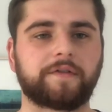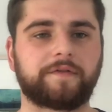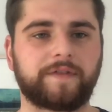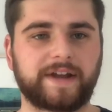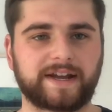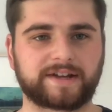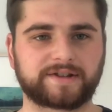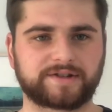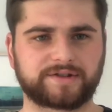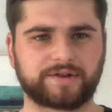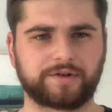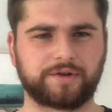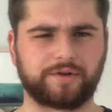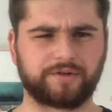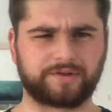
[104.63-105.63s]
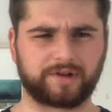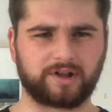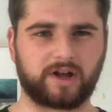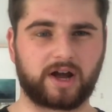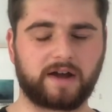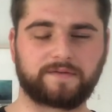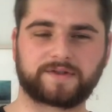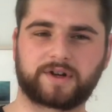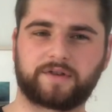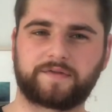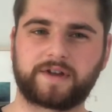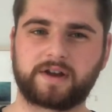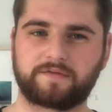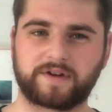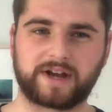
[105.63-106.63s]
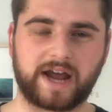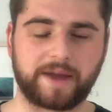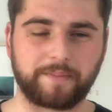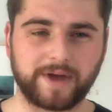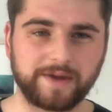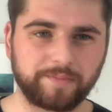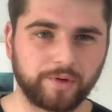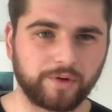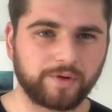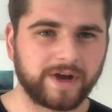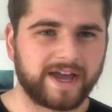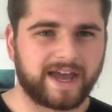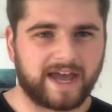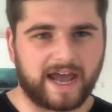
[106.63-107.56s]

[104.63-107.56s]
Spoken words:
effects to the lives of everyday people